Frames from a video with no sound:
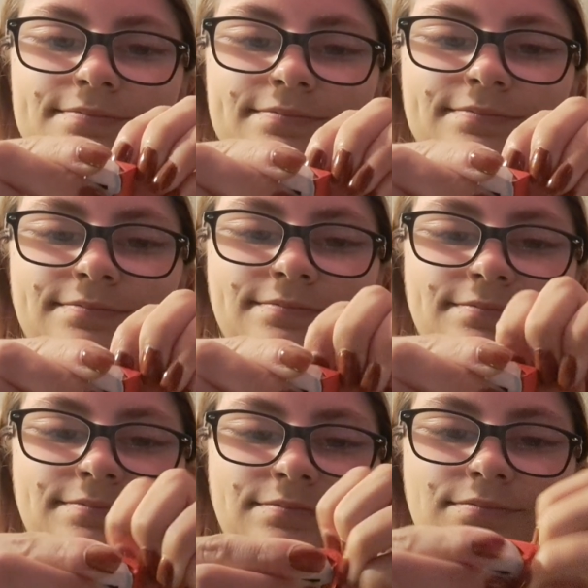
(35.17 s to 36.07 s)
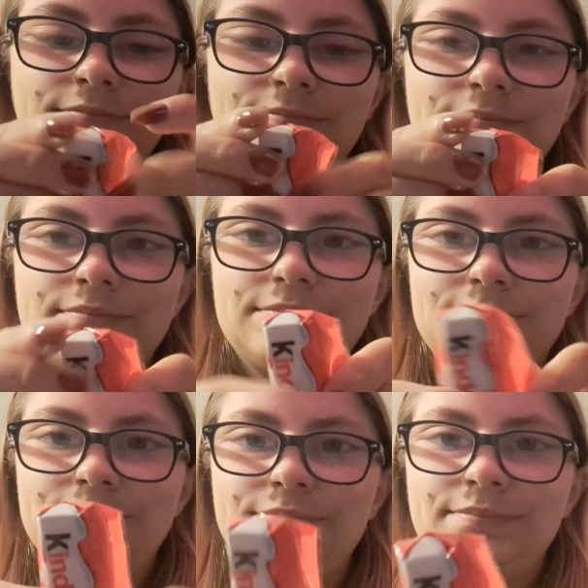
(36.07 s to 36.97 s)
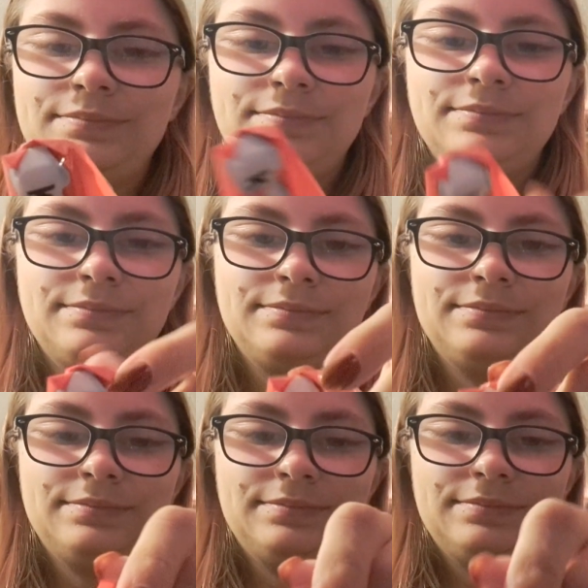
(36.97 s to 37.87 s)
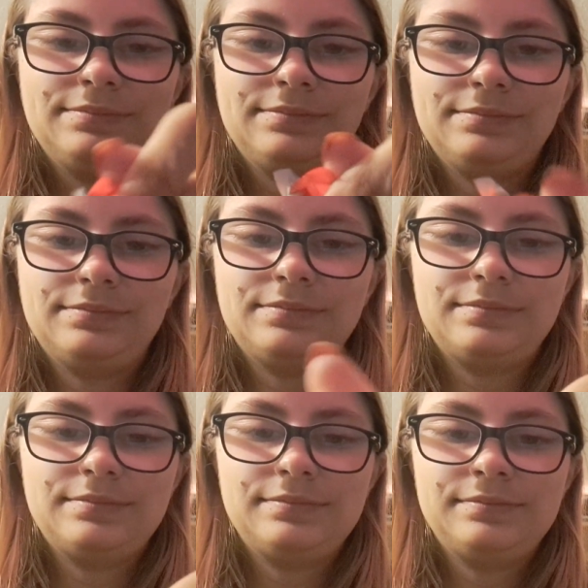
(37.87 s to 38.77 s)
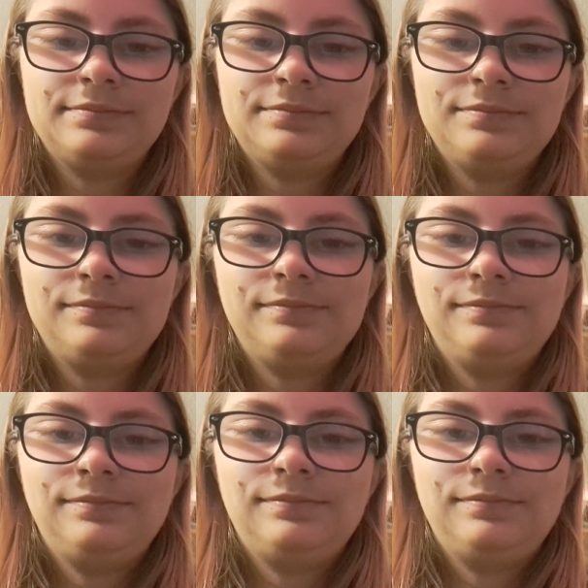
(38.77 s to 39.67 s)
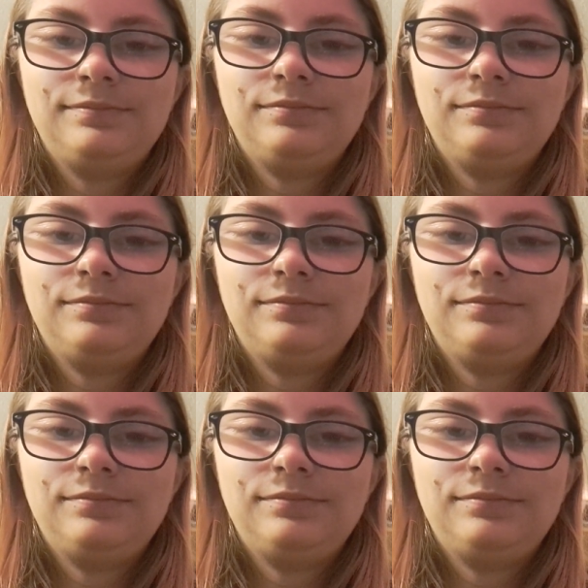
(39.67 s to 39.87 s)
No one is speaking in this clip.